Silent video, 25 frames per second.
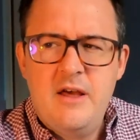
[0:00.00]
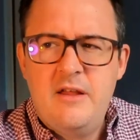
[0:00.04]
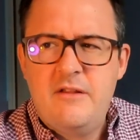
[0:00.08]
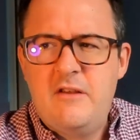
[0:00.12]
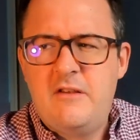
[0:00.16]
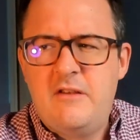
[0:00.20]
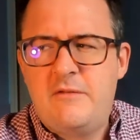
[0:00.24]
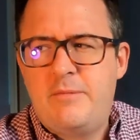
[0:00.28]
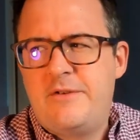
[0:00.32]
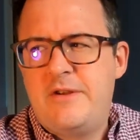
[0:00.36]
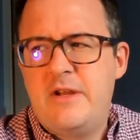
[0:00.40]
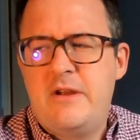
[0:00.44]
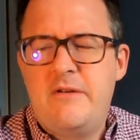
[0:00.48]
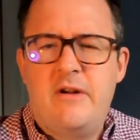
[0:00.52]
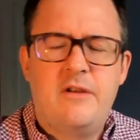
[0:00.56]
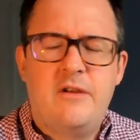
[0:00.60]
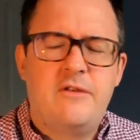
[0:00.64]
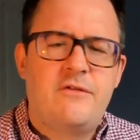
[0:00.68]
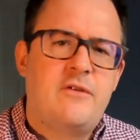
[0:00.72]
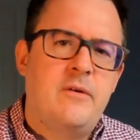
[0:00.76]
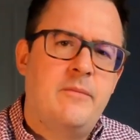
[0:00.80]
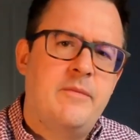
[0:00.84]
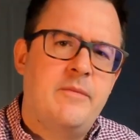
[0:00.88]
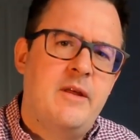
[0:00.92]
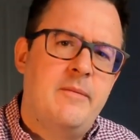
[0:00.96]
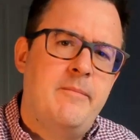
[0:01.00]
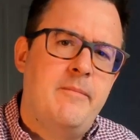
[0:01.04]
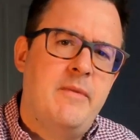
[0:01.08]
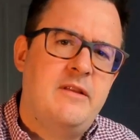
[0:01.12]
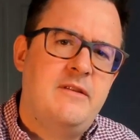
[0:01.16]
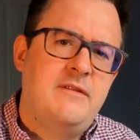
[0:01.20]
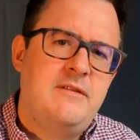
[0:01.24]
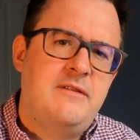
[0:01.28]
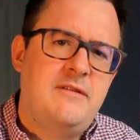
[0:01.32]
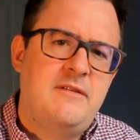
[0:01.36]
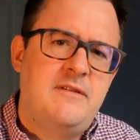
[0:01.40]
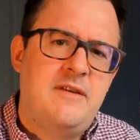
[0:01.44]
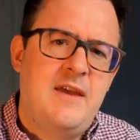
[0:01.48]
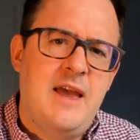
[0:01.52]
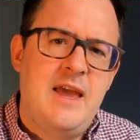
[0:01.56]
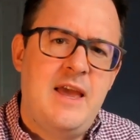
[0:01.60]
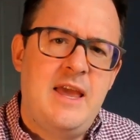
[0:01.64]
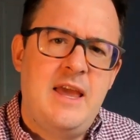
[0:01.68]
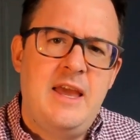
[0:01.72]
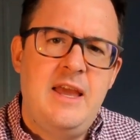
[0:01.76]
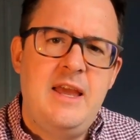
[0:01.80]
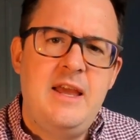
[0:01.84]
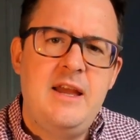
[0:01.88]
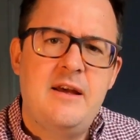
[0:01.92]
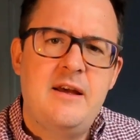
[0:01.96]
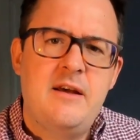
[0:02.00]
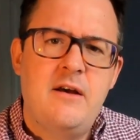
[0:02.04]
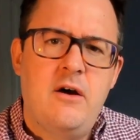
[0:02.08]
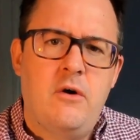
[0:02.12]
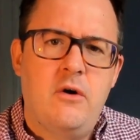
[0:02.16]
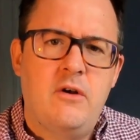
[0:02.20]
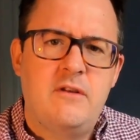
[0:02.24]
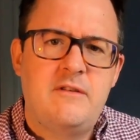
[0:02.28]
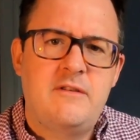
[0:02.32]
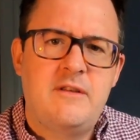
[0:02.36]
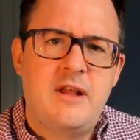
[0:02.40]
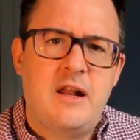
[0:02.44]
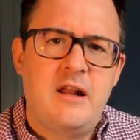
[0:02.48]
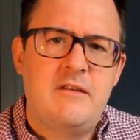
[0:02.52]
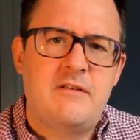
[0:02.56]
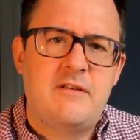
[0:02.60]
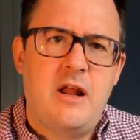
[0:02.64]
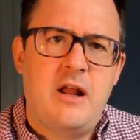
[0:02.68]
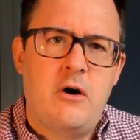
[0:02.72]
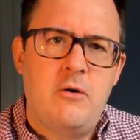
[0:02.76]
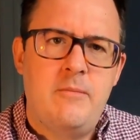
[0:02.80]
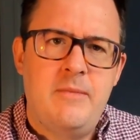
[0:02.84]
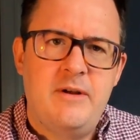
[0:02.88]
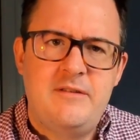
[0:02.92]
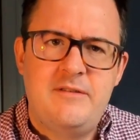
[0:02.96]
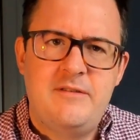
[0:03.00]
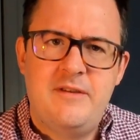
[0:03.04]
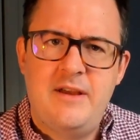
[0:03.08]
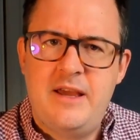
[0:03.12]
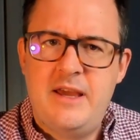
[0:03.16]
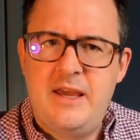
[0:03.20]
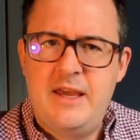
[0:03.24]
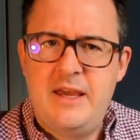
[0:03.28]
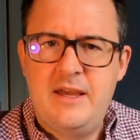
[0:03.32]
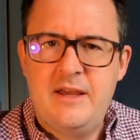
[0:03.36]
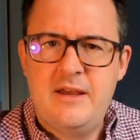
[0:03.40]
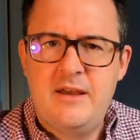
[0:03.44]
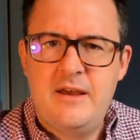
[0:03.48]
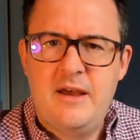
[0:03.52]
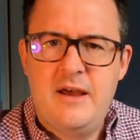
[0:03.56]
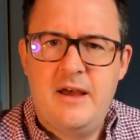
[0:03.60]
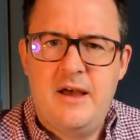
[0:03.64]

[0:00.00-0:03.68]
This material is from the Mattei, or Stanislao Mattei,